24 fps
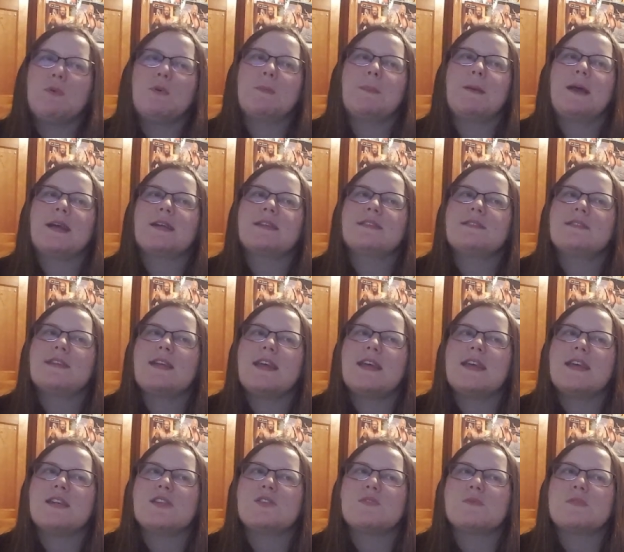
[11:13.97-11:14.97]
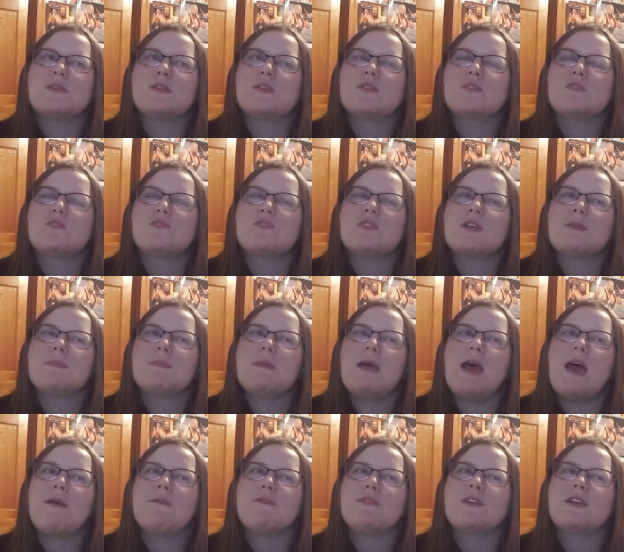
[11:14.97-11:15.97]
were backstage with Drake
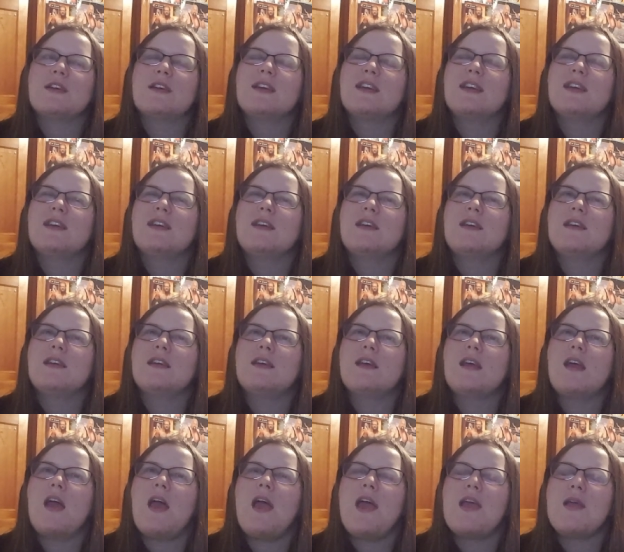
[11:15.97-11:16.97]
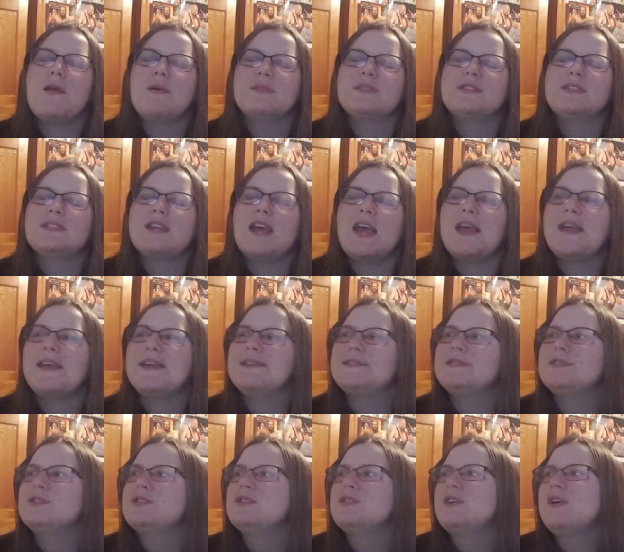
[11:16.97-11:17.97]
Maverick. He was
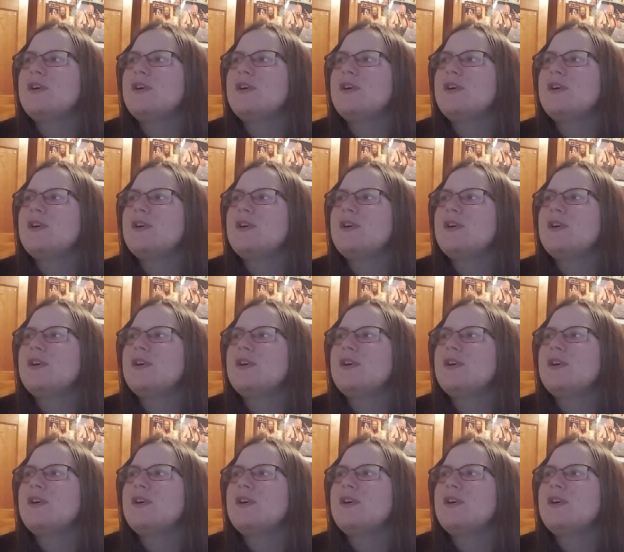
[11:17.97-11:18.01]
saying,